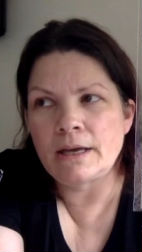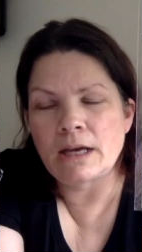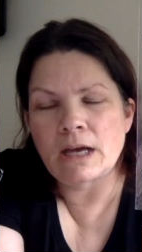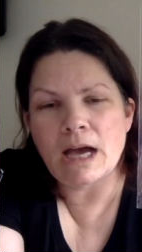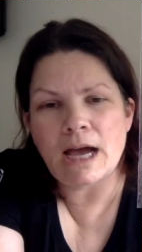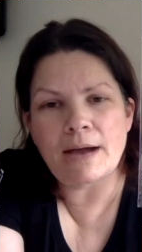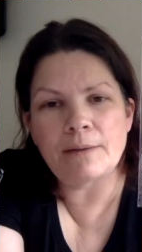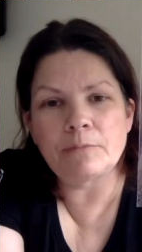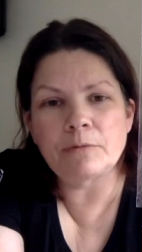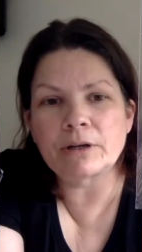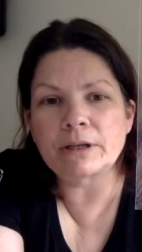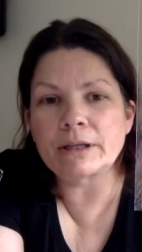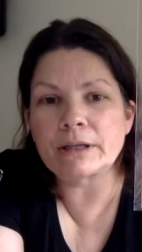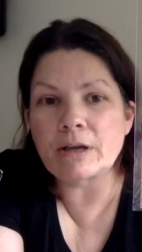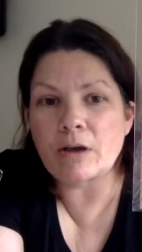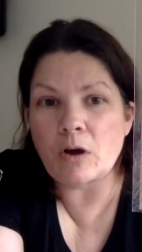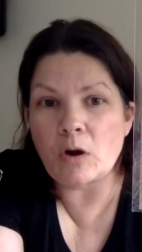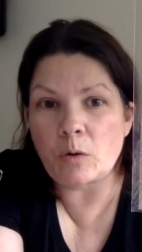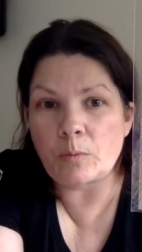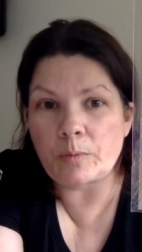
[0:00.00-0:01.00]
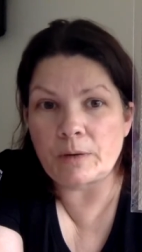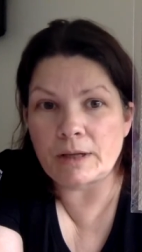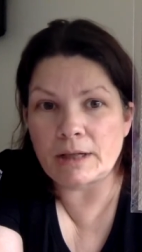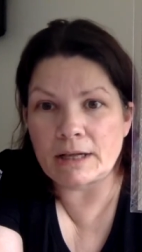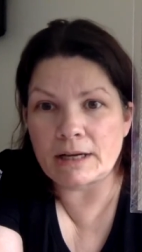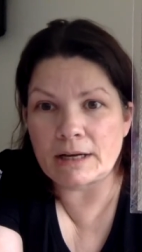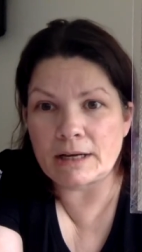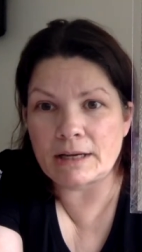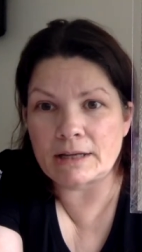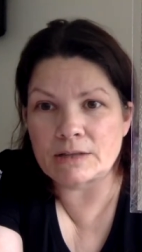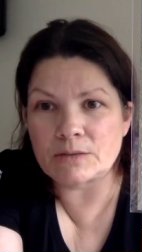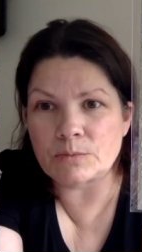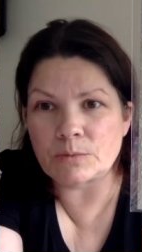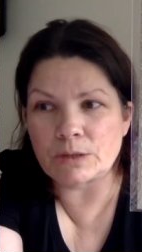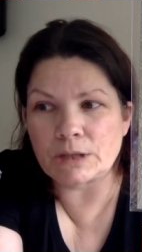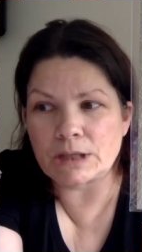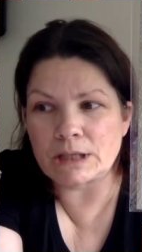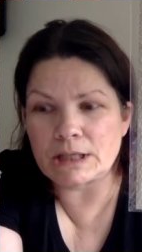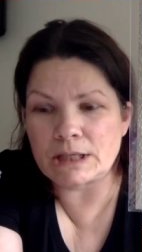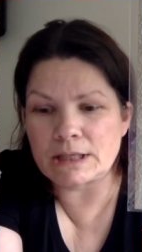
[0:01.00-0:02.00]
I'm really hoping that it gets
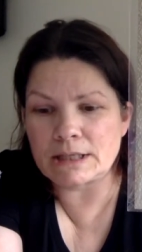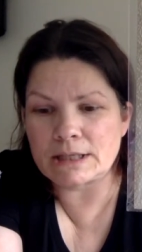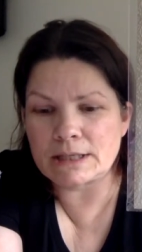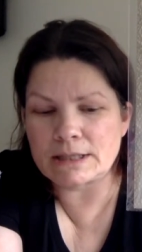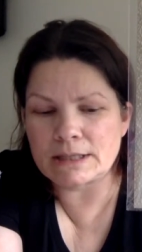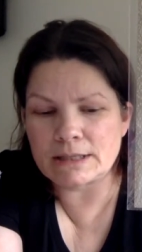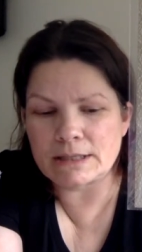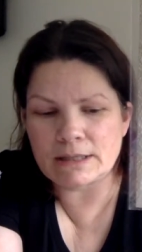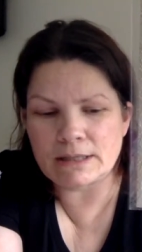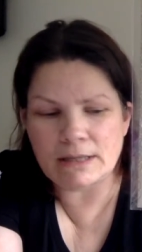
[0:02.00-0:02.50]
released.